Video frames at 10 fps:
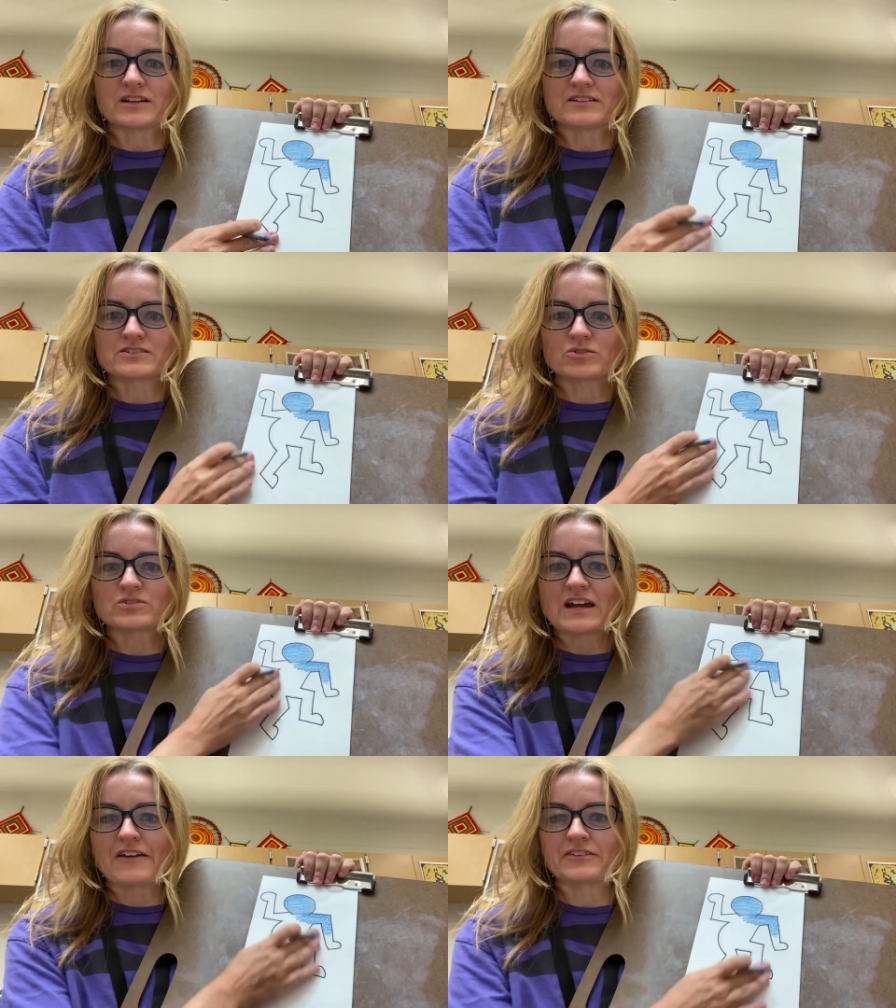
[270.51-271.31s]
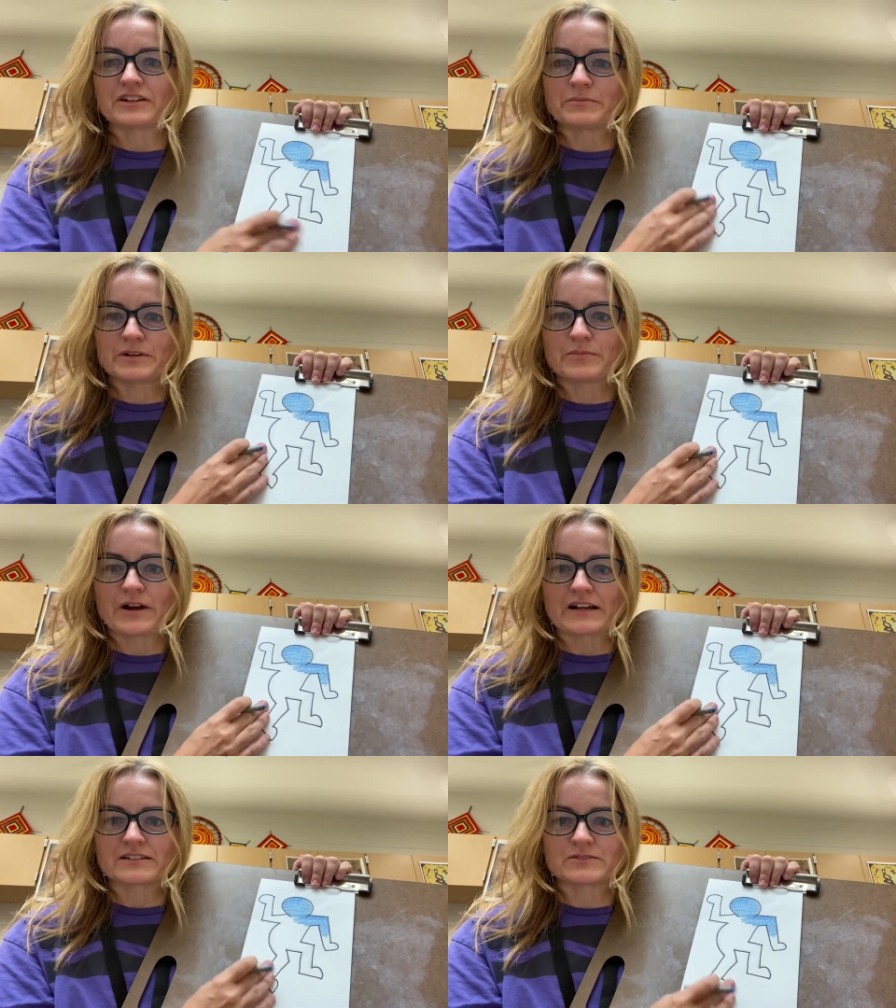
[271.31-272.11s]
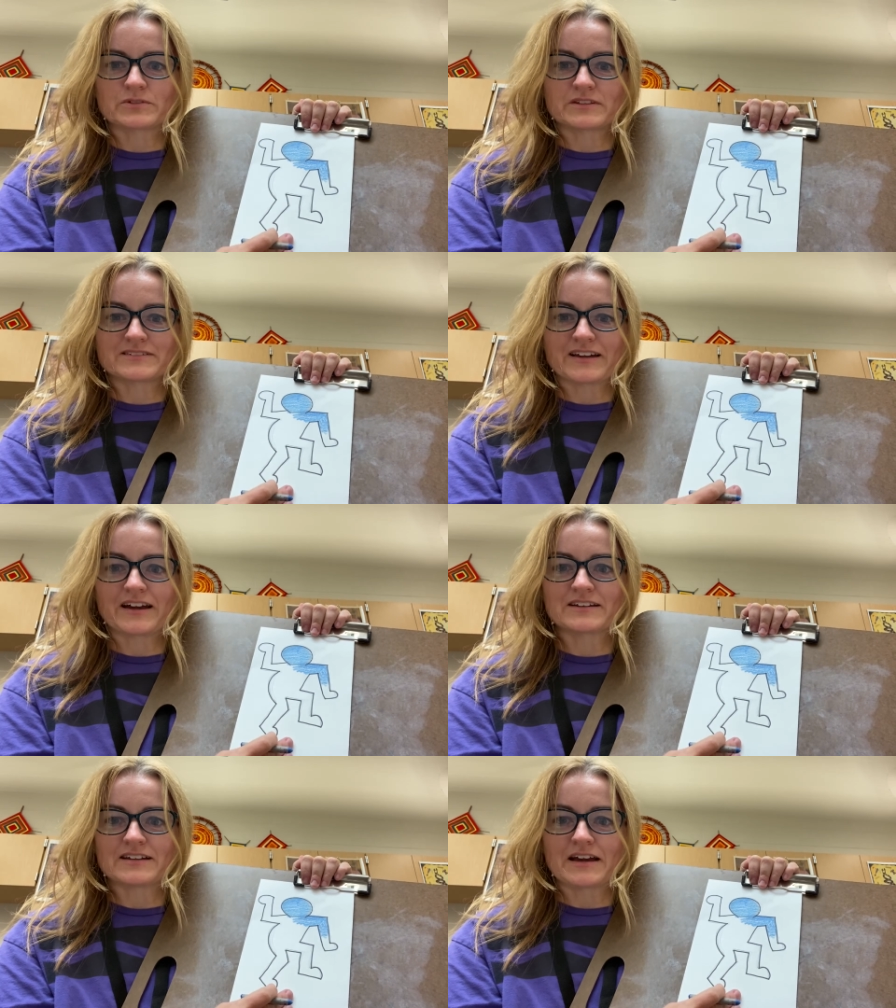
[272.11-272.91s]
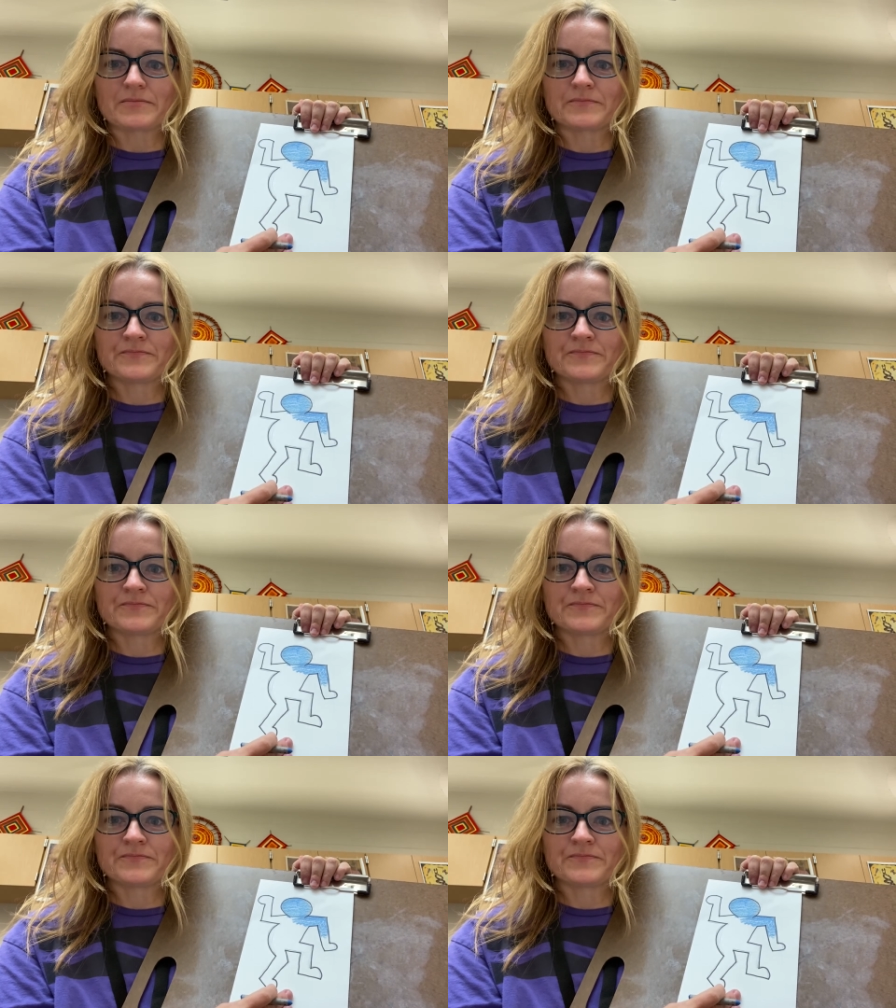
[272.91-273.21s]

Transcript: And so to have a little bit of practice with this ahead of time